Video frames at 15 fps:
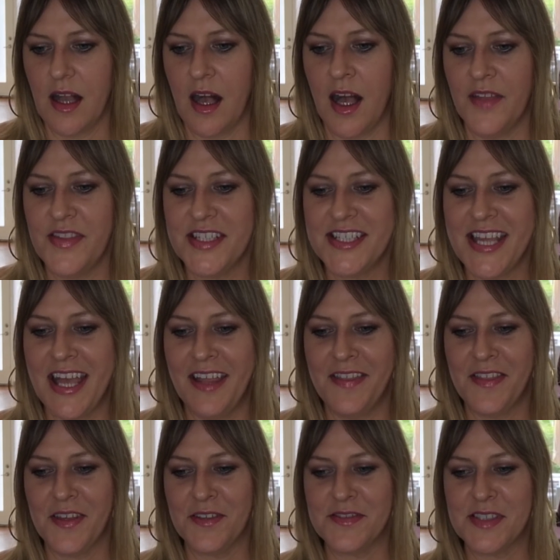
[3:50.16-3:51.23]
On the
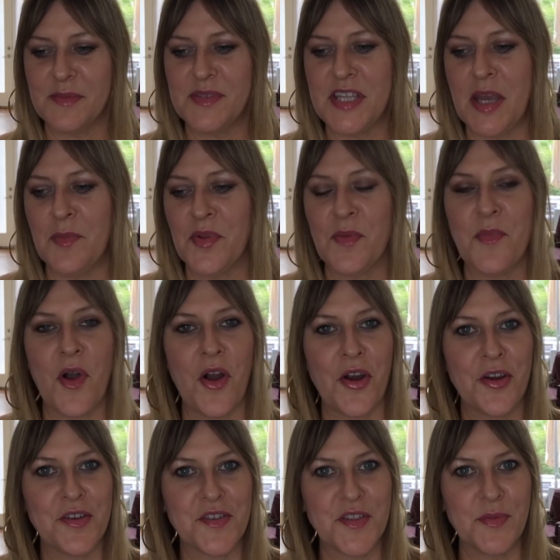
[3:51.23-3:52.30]
10th of September,
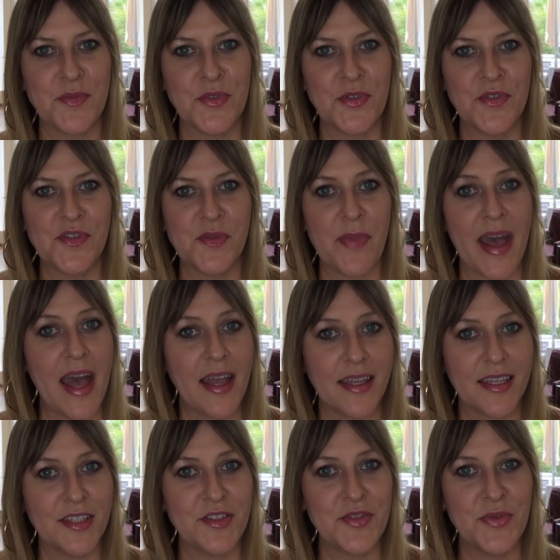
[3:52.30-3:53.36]
Mars moves
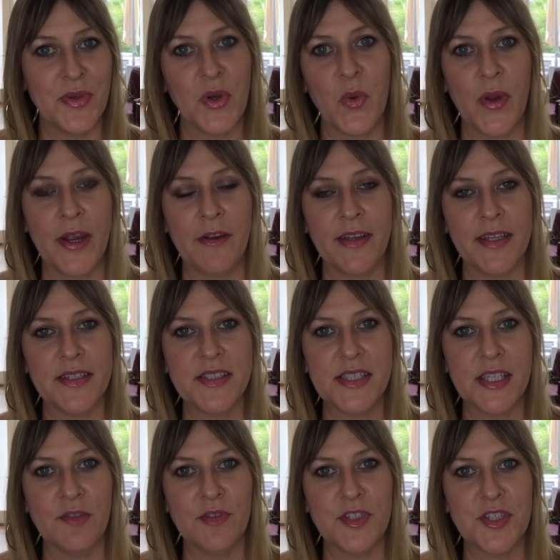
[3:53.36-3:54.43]
back into
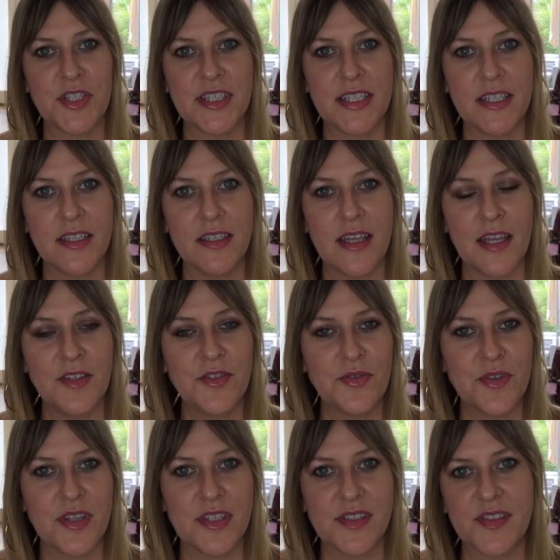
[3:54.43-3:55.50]
Aquarius. He originally
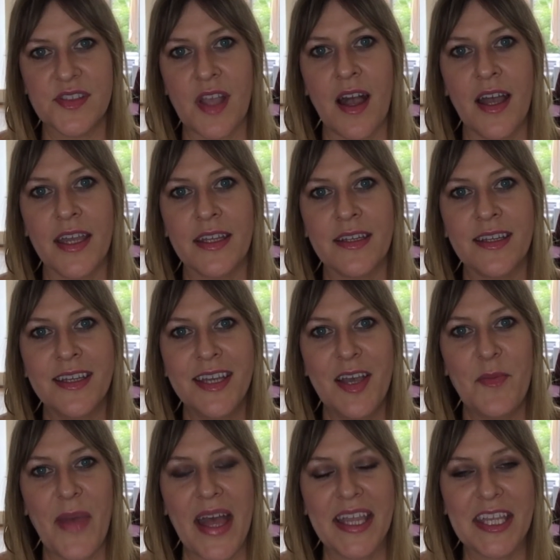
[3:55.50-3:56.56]
entered this sign
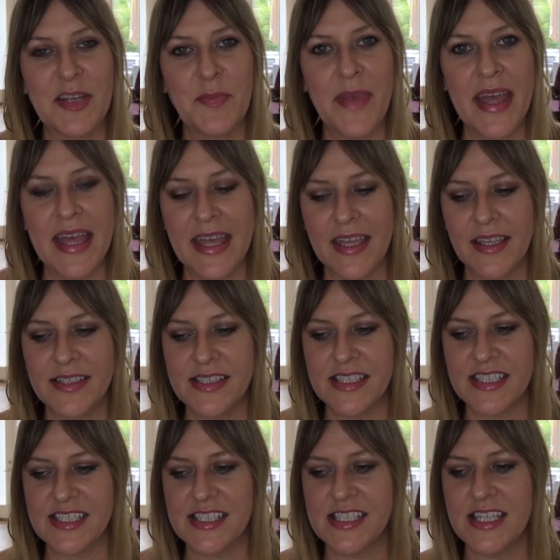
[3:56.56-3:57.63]
back in May
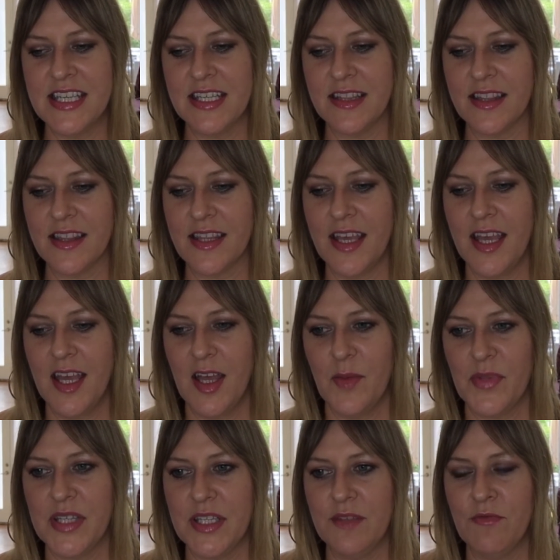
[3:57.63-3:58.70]
16th,
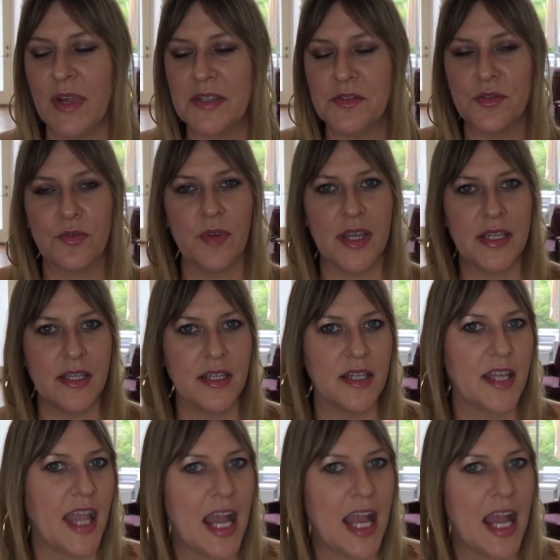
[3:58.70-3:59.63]
but he retrograded in